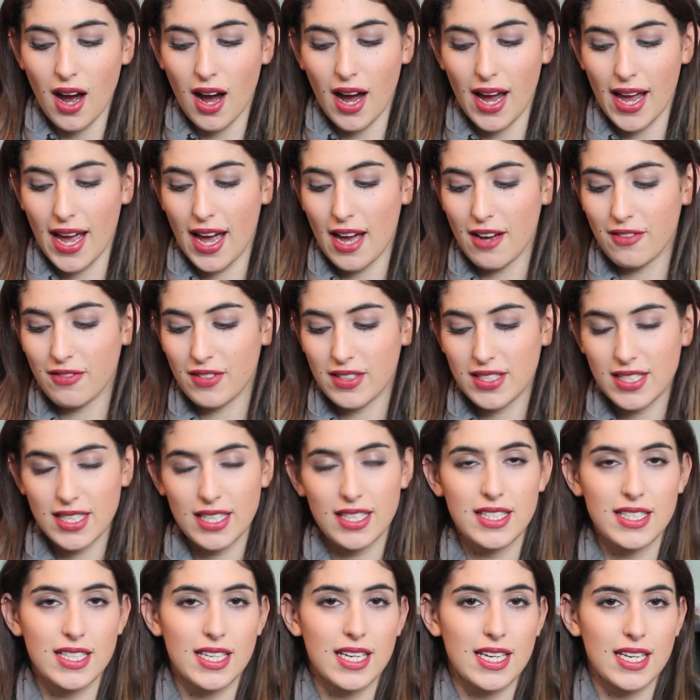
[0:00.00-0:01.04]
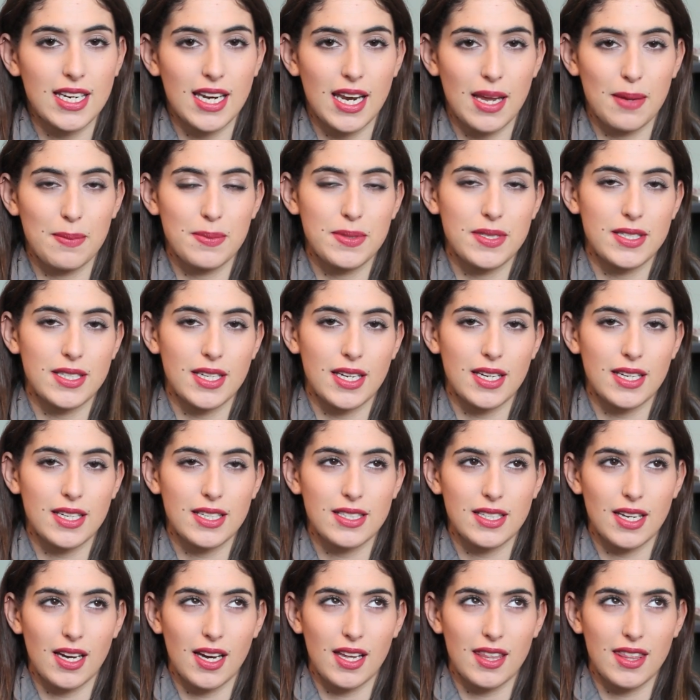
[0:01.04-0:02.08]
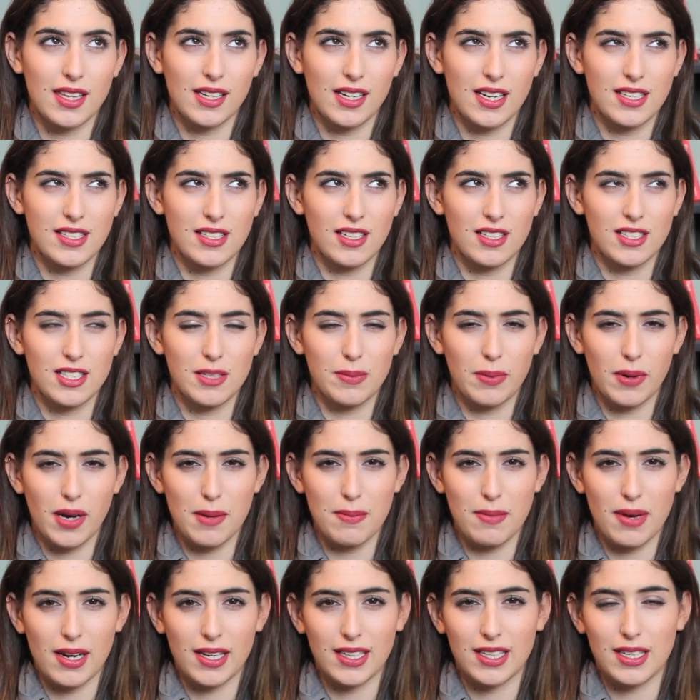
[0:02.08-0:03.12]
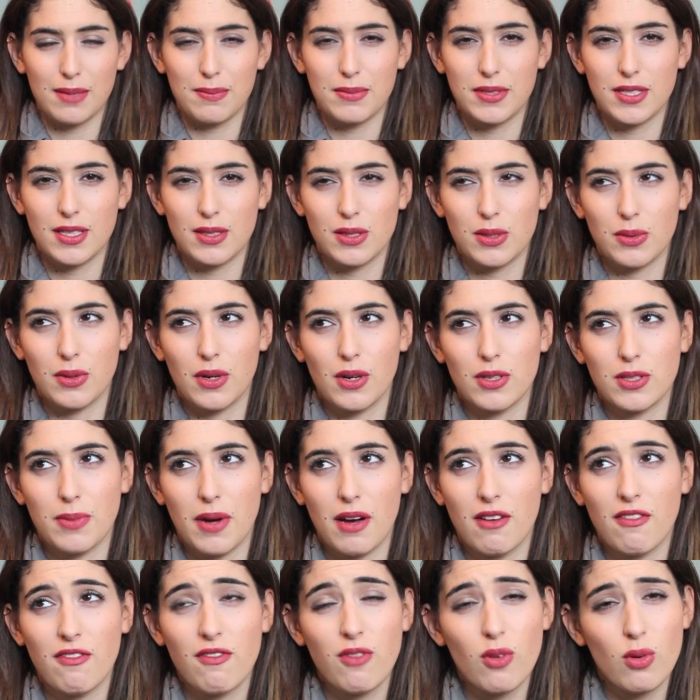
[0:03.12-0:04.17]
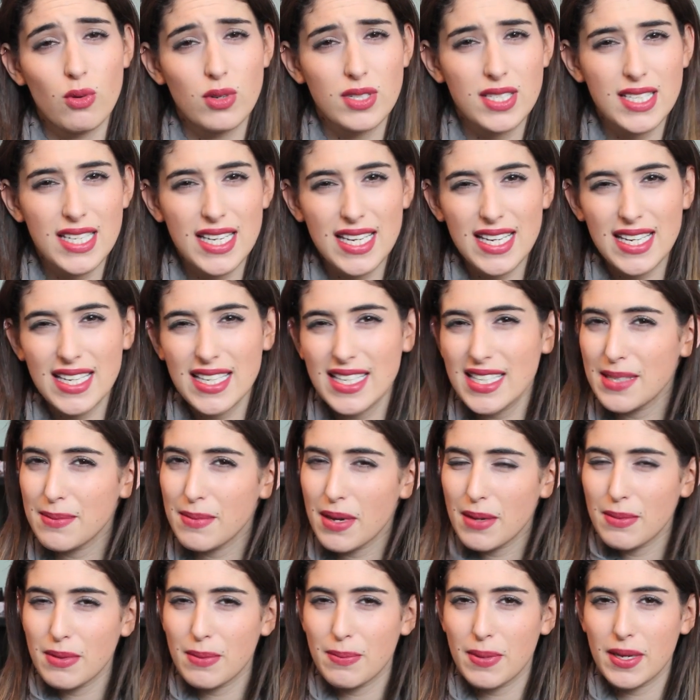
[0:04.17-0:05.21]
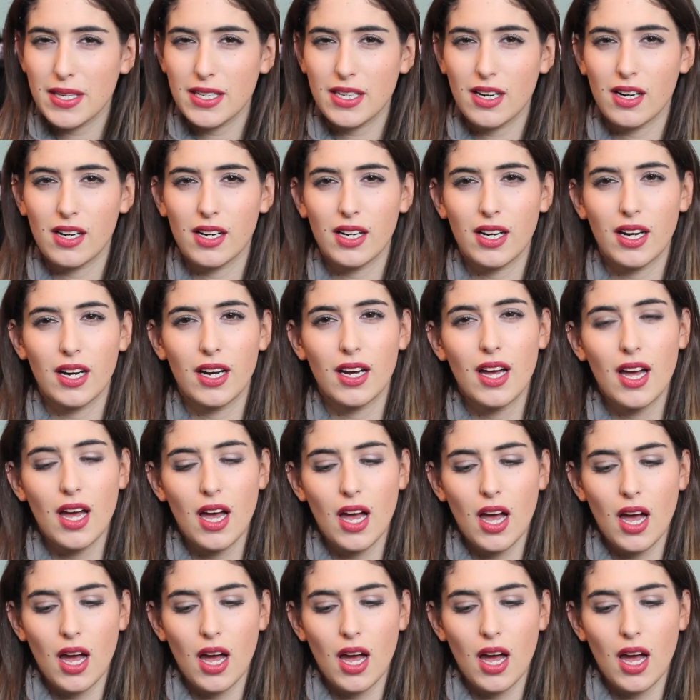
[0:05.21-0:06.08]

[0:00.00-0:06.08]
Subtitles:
I have 16 lipsticks. I think I started buying MAC lipsticks when I was about 14, maybe a bit younger.